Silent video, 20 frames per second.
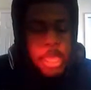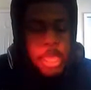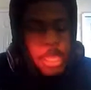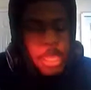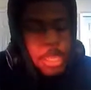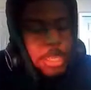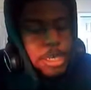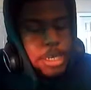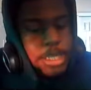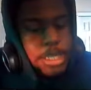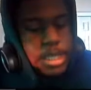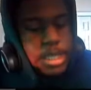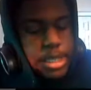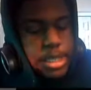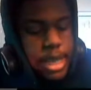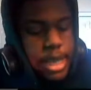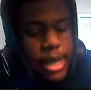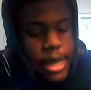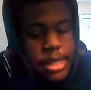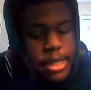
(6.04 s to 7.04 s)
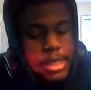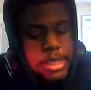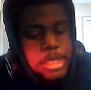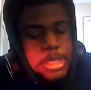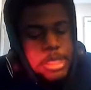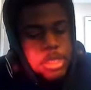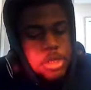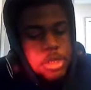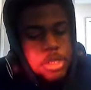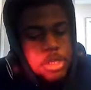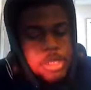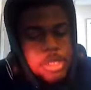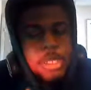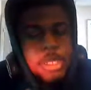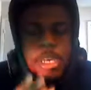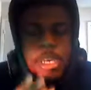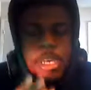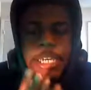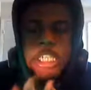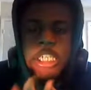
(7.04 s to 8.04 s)
in these cases, you know,
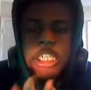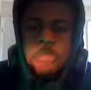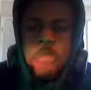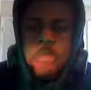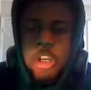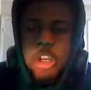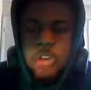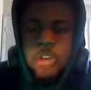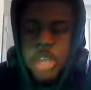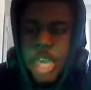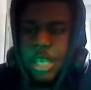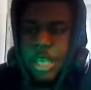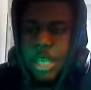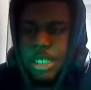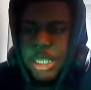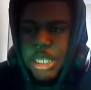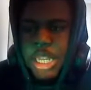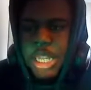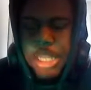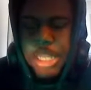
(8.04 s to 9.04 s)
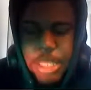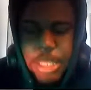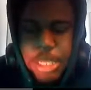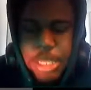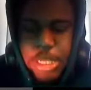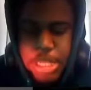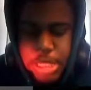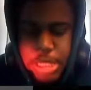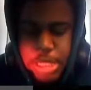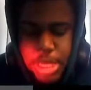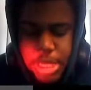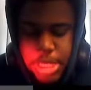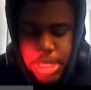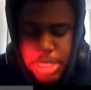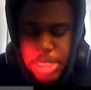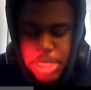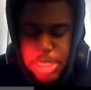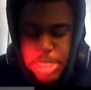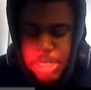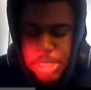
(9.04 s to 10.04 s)
special cases like this,
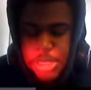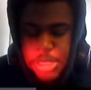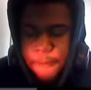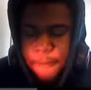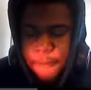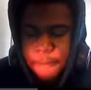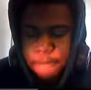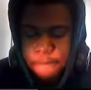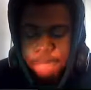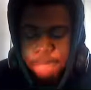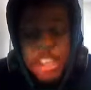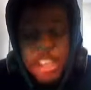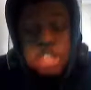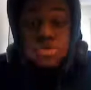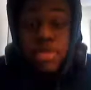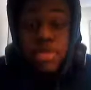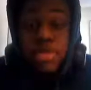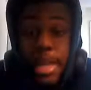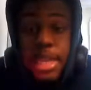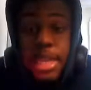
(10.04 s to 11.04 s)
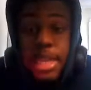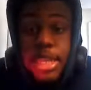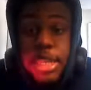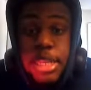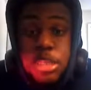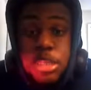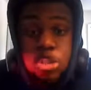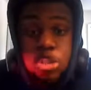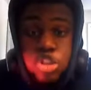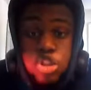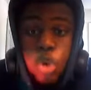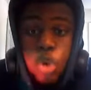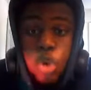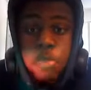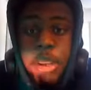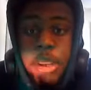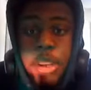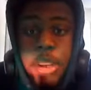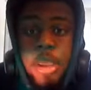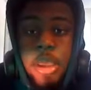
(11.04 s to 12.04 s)
it's ridiculous. It's
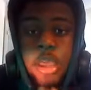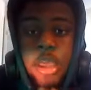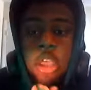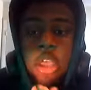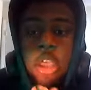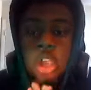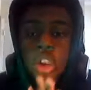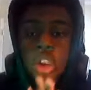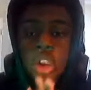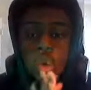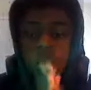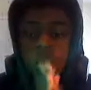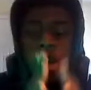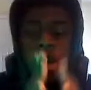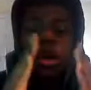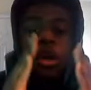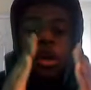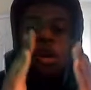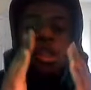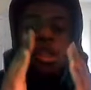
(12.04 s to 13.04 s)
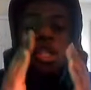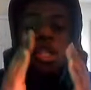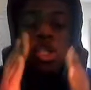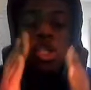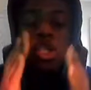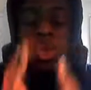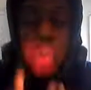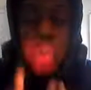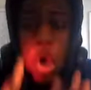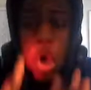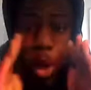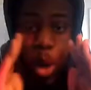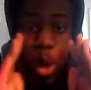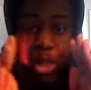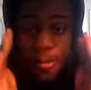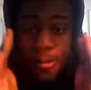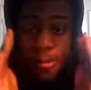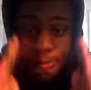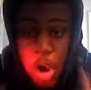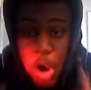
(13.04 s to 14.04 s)
stupid. You know, to go
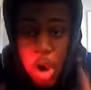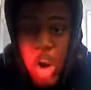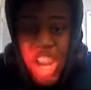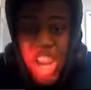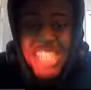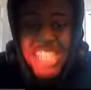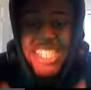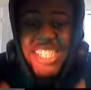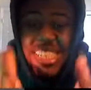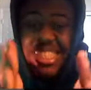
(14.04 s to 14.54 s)
as far as to